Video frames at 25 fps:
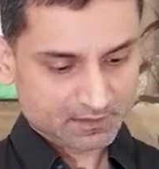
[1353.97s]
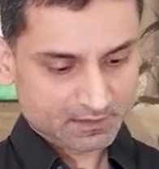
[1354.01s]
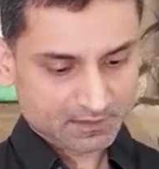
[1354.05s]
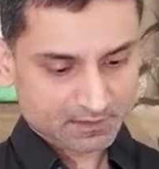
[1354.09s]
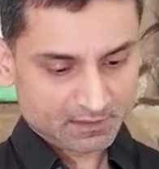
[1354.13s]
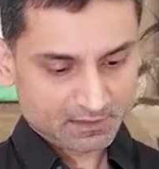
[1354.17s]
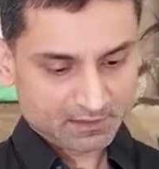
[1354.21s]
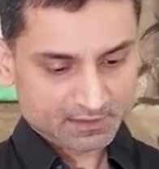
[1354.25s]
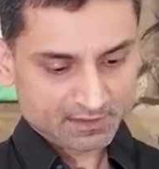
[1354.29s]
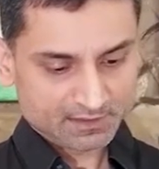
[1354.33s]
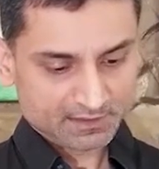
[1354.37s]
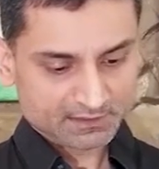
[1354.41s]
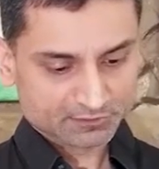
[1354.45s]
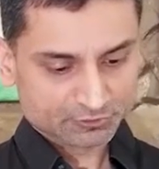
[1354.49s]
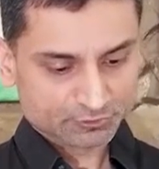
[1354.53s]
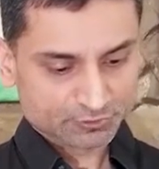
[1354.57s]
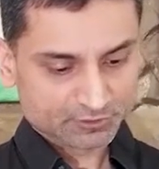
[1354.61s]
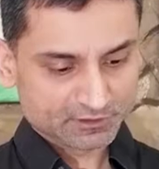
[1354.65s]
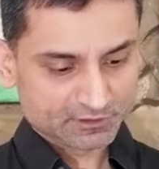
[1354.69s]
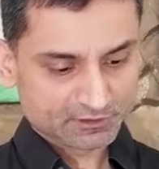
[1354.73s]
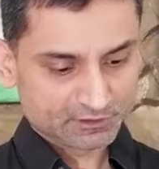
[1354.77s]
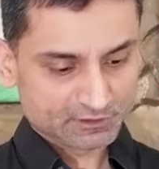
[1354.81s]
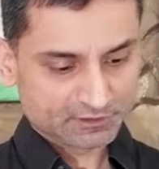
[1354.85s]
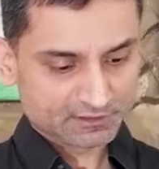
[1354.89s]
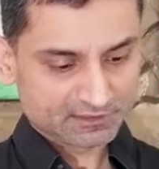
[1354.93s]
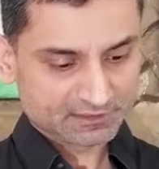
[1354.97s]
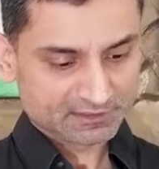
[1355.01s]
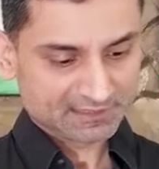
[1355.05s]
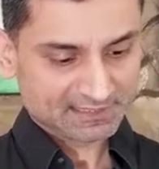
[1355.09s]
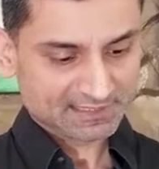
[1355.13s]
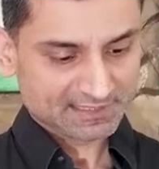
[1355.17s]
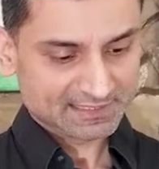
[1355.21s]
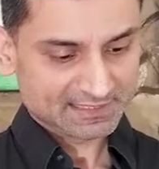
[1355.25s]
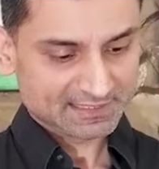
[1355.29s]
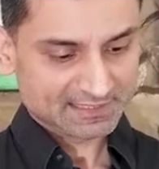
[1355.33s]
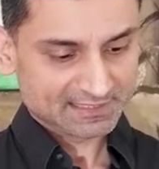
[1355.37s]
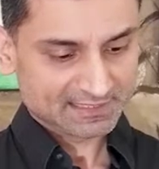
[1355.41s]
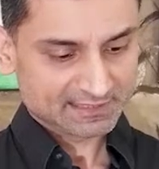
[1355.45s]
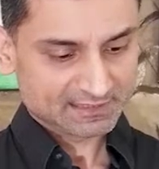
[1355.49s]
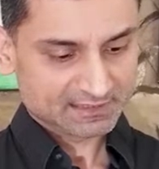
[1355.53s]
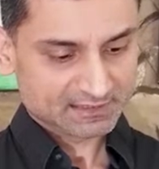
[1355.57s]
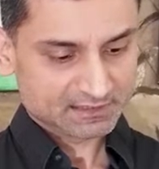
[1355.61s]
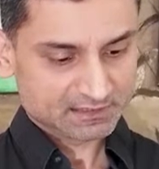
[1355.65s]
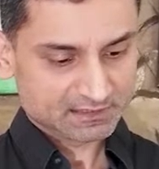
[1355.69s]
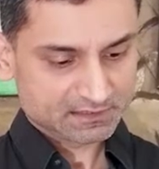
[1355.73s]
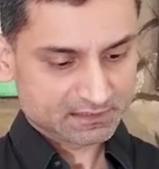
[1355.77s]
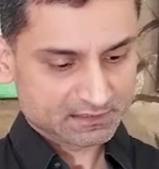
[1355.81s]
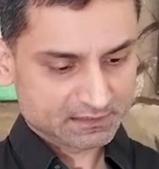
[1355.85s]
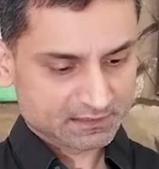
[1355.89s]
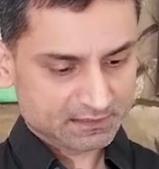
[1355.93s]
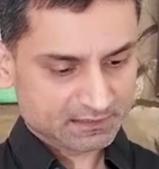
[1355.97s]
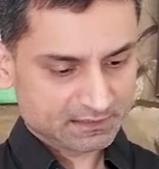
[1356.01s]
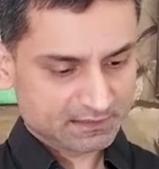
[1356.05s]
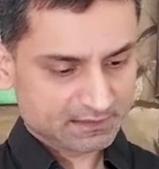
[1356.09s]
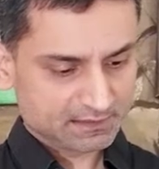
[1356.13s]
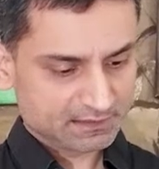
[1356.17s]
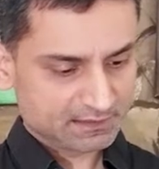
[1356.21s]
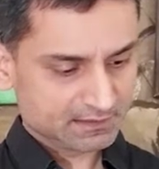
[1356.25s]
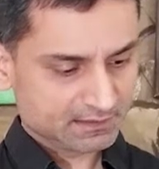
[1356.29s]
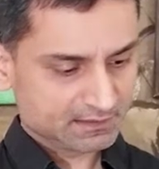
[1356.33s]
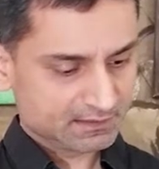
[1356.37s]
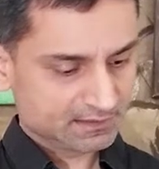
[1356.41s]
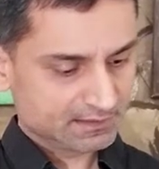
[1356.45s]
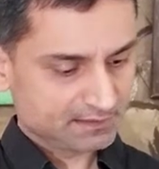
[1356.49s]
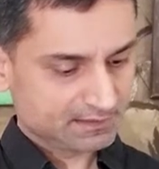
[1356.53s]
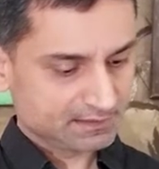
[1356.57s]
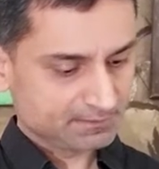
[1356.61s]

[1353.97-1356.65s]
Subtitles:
It's going to look like the